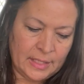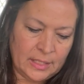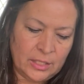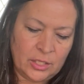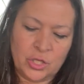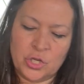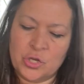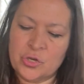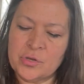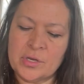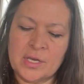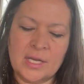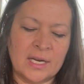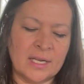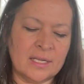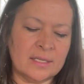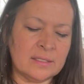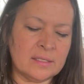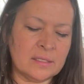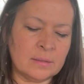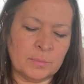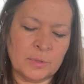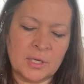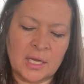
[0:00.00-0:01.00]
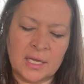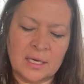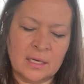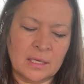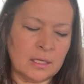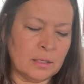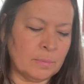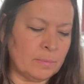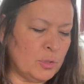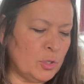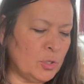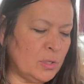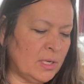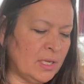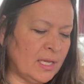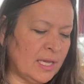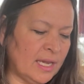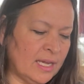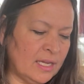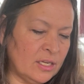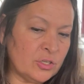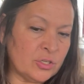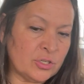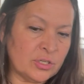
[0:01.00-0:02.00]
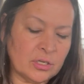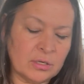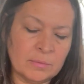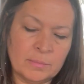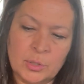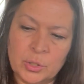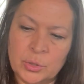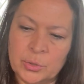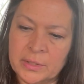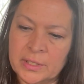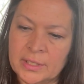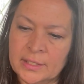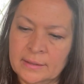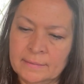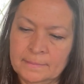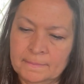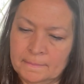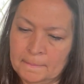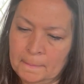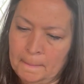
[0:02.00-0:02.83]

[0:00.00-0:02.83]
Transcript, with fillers: And you're getting some kind of communication about it.